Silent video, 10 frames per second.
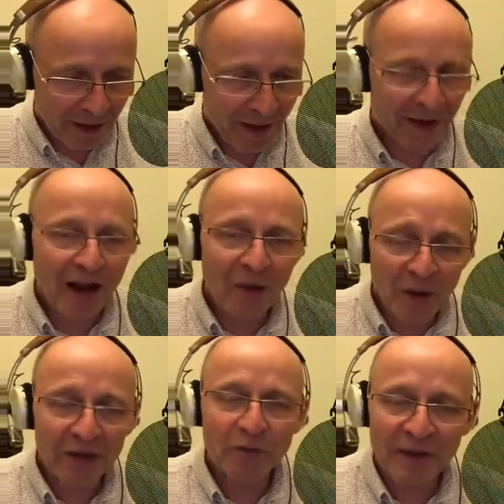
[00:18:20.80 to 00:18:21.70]
I
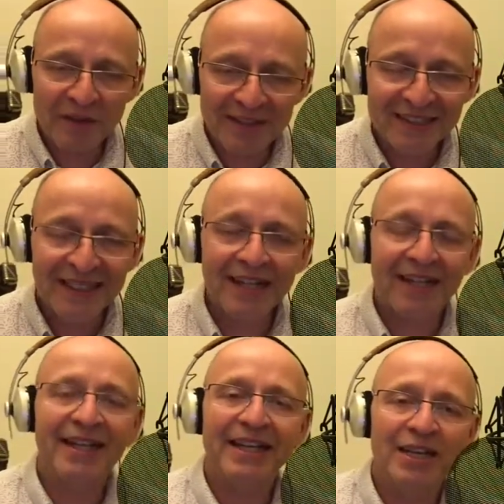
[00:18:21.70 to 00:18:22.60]
wonder whether it's
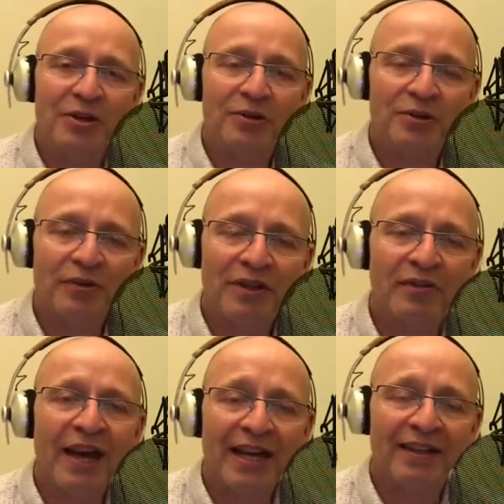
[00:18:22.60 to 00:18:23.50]
cynically used for its
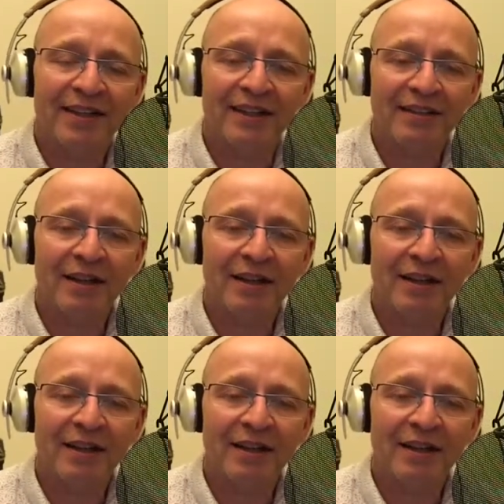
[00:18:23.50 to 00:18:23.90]
vagueness,